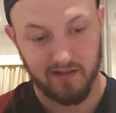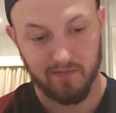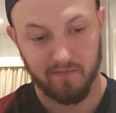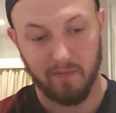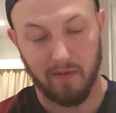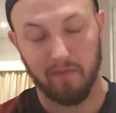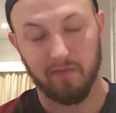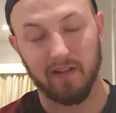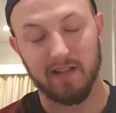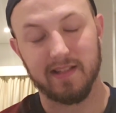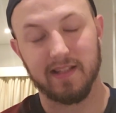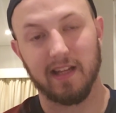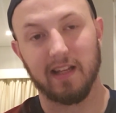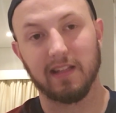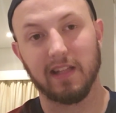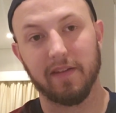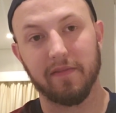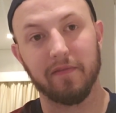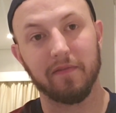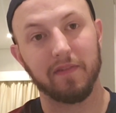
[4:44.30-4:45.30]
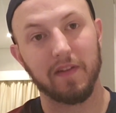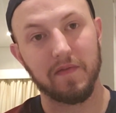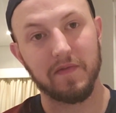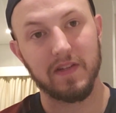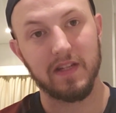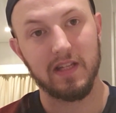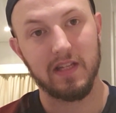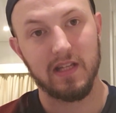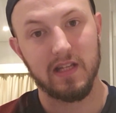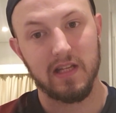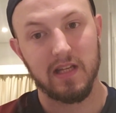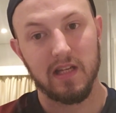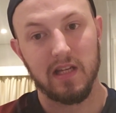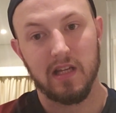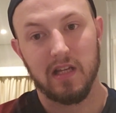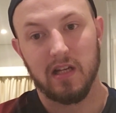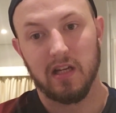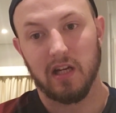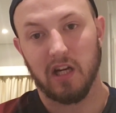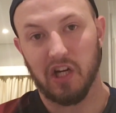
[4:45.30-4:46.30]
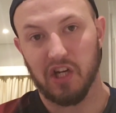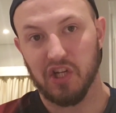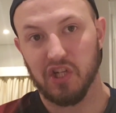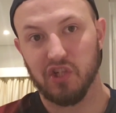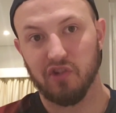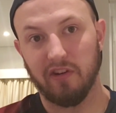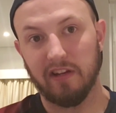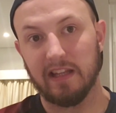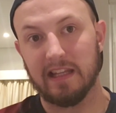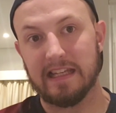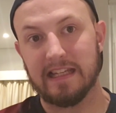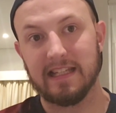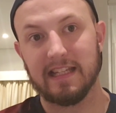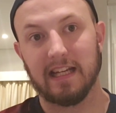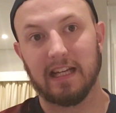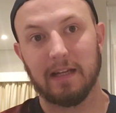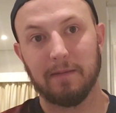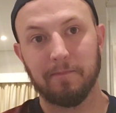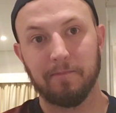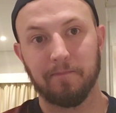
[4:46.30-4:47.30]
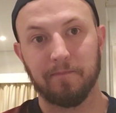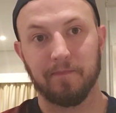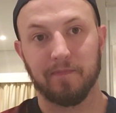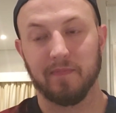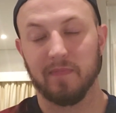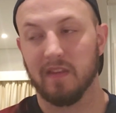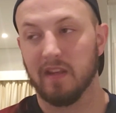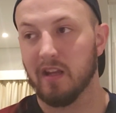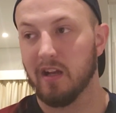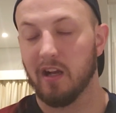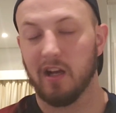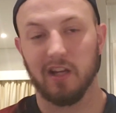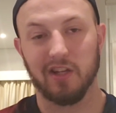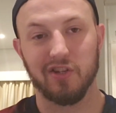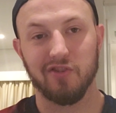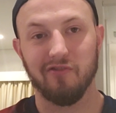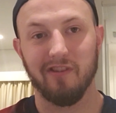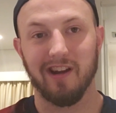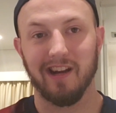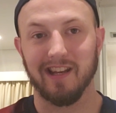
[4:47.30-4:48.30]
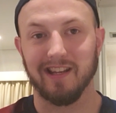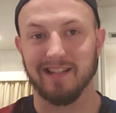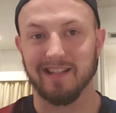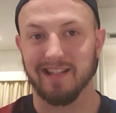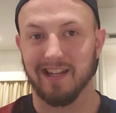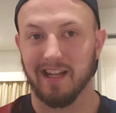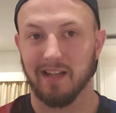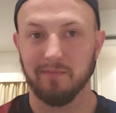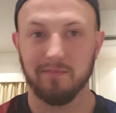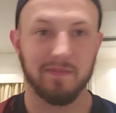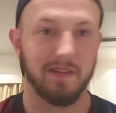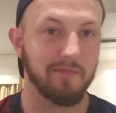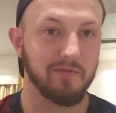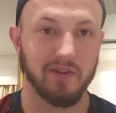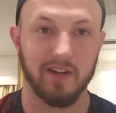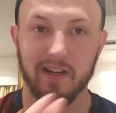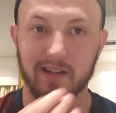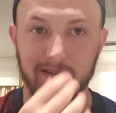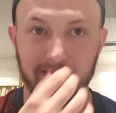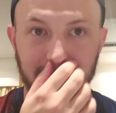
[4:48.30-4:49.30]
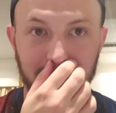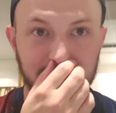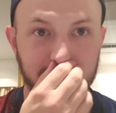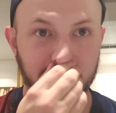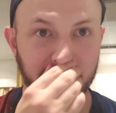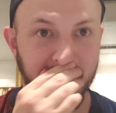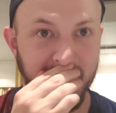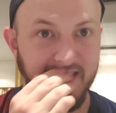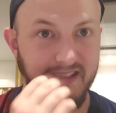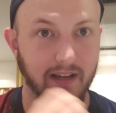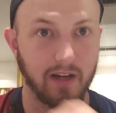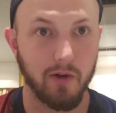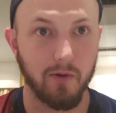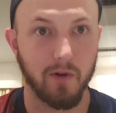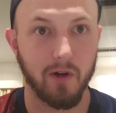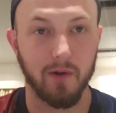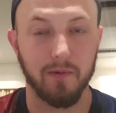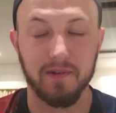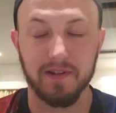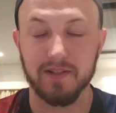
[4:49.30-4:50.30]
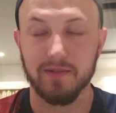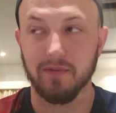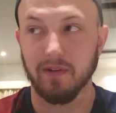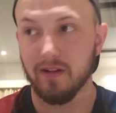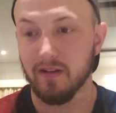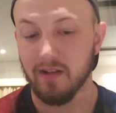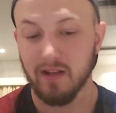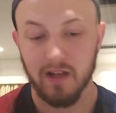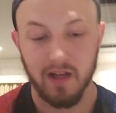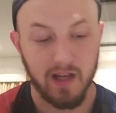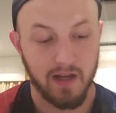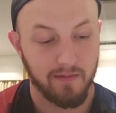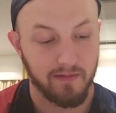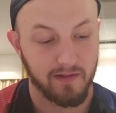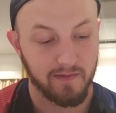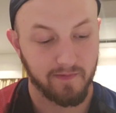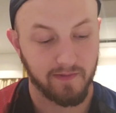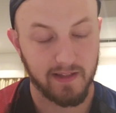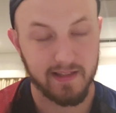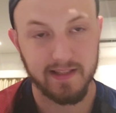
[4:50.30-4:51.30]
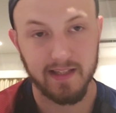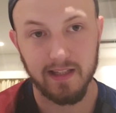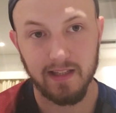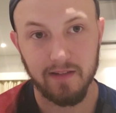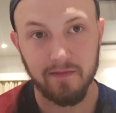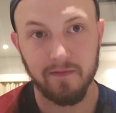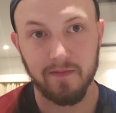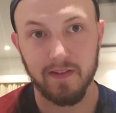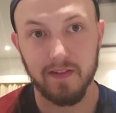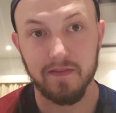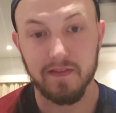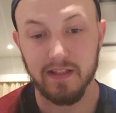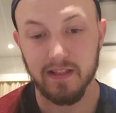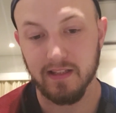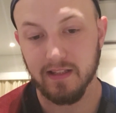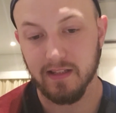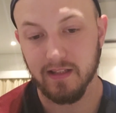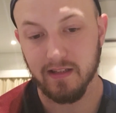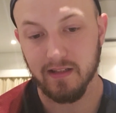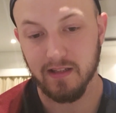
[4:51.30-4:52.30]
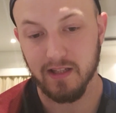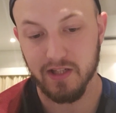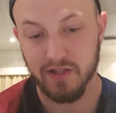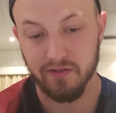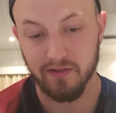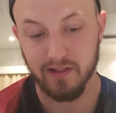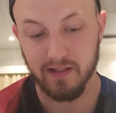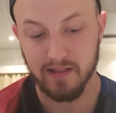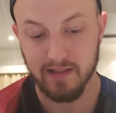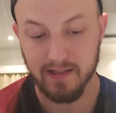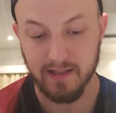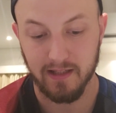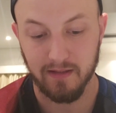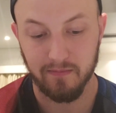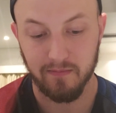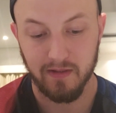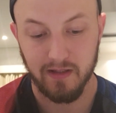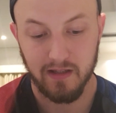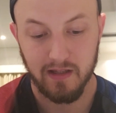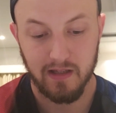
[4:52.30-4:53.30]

my flight's at 11:50 Australian time. Australian time. I'm sorry, it's not going so well. Flight's at 11:50 Australian time,